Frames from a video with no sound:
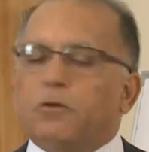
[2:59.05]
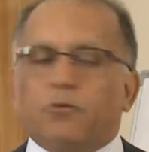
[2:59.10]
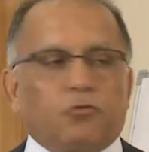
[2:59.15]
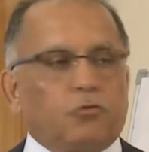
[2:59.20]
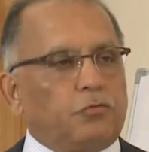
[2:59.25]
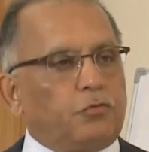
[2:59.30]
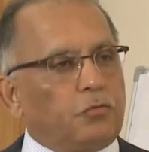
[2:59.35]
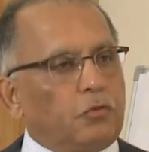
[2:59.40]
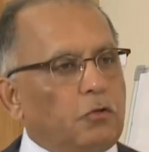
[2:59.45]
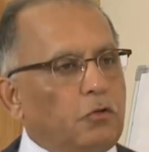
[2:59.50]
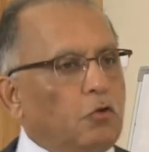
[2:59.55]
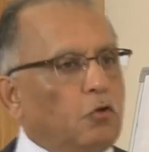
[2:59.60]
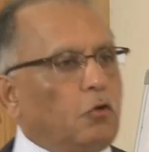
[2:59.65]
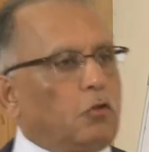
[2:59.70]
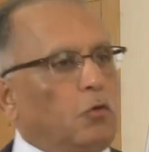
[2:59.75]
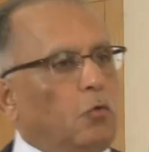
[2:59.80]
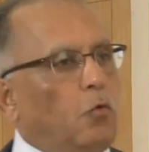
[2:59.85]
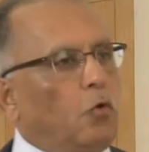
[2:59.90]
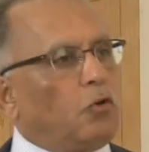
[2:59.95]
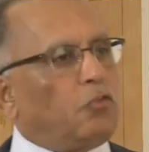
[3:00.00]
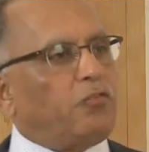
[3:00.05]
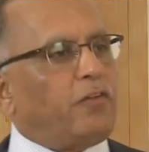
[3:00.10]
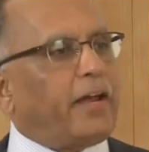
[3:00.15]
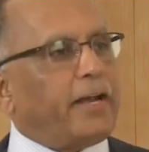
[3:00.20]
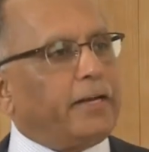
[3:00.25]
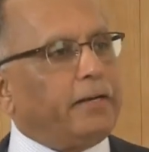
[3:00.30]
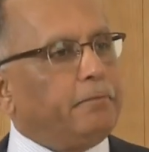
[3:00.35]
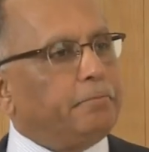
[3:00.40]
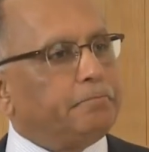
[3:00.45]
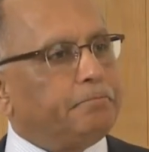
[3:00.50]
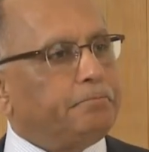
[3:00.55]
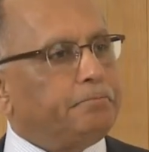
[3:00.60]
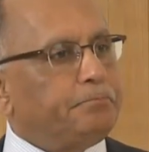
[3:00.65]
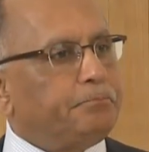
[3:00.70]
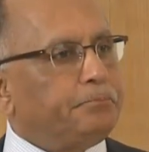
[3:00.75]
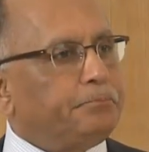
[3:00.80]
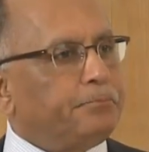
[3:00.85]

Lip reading: You know the Volkswagen?